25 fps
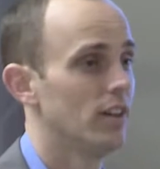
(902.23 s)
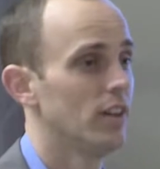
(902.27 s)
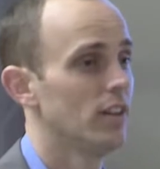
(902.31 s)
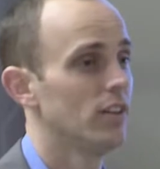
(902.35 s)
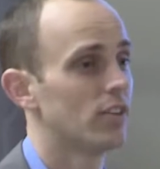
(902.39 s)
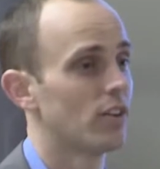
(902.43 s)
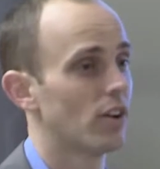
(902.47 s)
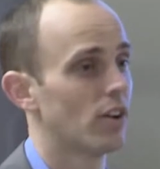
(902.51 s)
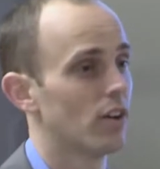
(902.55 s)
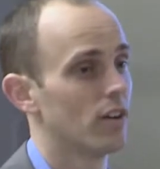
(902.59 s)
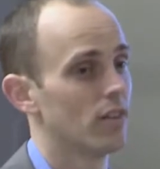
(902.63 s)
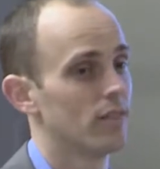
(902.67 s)

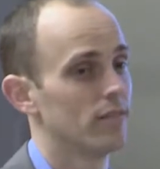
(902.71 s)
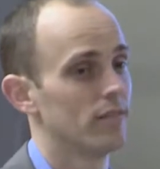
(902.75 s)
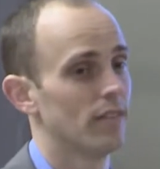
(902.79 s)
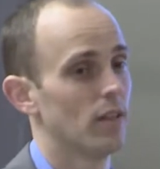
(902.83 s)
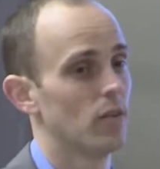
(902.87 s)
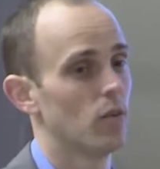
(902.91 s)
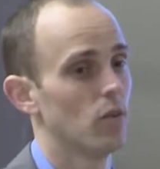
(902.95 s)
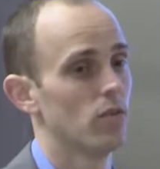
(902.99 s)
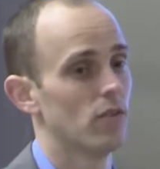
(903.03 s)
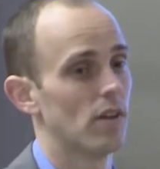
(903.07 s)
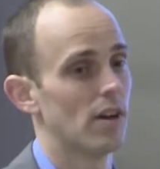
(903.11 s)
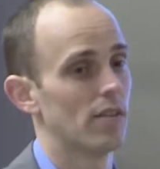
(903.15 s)
intern
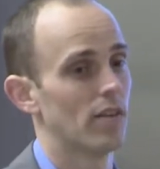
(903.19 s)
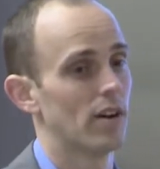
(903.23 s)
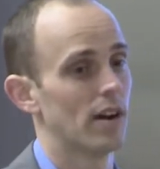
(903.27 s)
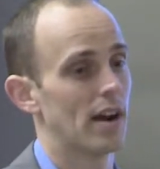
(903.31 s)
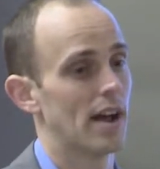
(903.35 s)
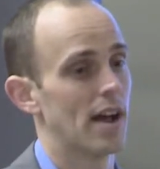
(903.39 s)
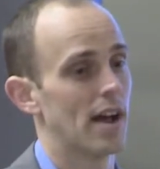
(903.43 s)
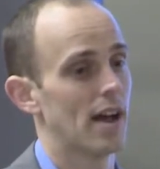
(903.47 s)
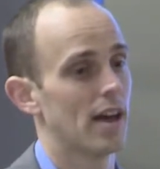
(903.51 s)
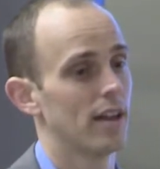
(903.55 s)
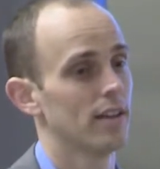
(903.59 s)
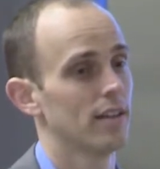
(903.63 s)
that we've ever
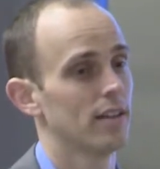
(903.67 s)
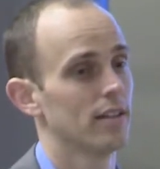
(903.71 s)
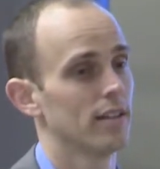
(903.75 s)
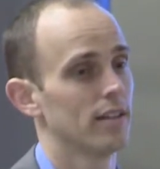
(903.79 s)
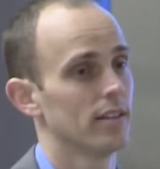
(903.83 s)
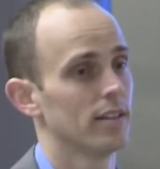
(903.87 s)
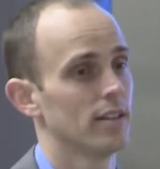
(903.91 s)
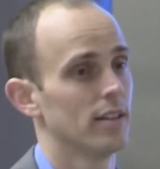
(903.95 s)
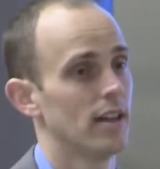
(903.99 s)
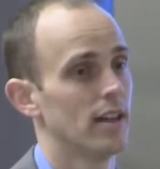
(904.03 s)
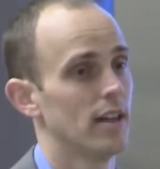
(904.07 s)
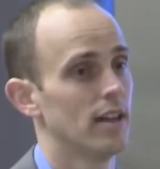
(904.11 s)
had,
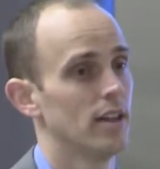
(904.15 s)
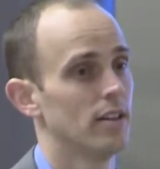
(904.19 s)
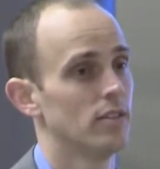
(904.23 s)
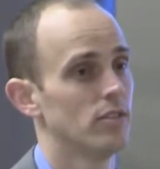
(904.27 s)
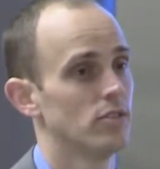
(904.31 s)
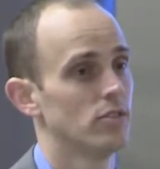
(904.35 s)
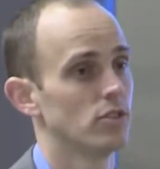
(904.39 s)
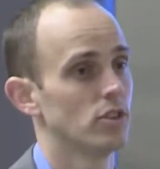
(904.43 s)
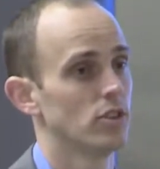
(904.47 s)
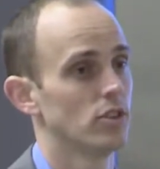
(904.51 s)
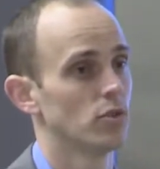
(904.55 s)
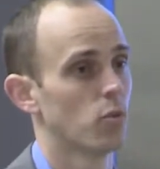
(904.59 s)

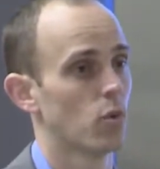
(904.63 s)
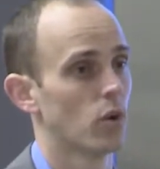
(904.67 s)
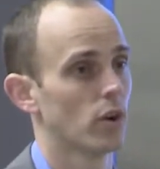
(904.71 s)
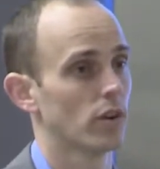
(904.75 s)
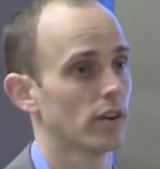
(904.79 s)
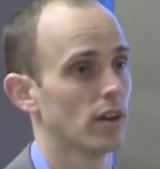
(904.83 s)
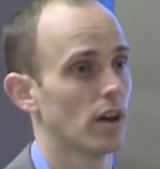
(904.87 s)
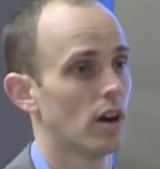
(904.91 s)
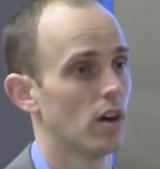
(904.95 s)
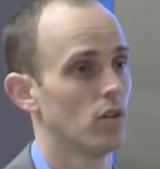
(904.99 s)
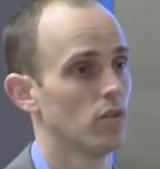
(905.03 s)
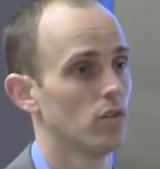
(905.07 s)
and she's
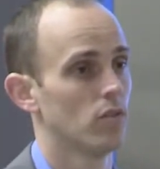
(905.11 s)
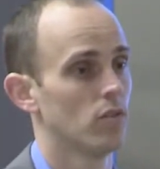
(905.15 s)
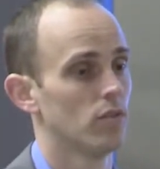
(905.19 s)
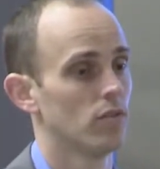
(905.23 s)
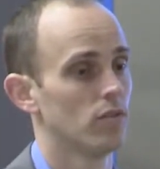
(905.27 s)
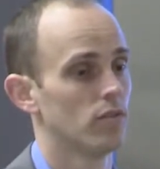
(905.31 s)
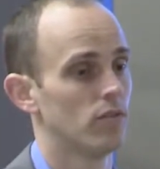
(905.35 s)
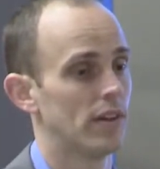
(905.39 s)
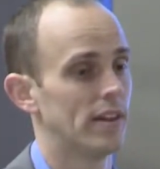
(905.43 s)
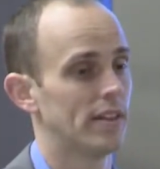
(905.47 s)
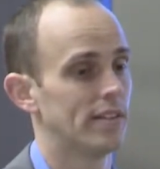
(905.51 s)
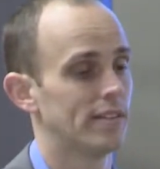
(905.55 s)
worked out
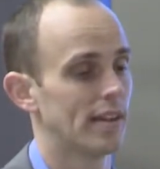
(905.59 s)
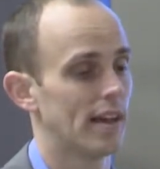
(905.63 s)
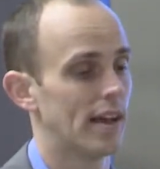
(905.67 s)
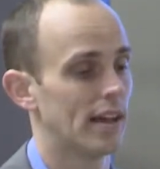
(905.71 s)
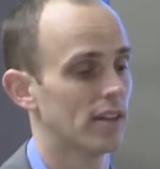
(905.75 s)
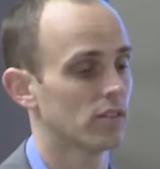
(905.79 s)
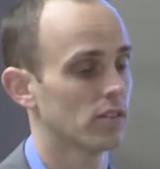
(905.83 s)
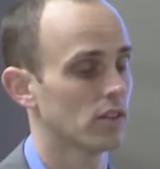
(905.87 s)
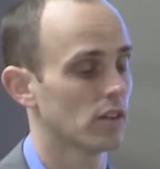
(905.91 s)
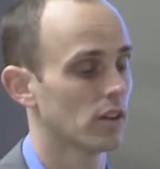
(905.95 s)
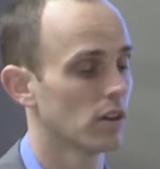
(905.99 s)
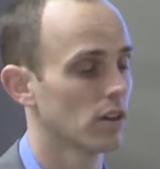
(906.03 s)

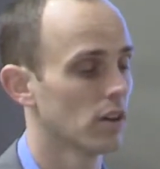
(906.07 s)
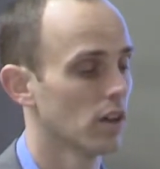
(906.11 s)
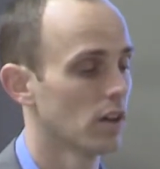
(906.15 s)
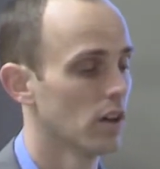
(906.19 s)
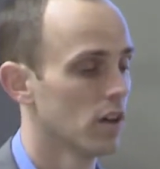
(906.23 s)
fantastic.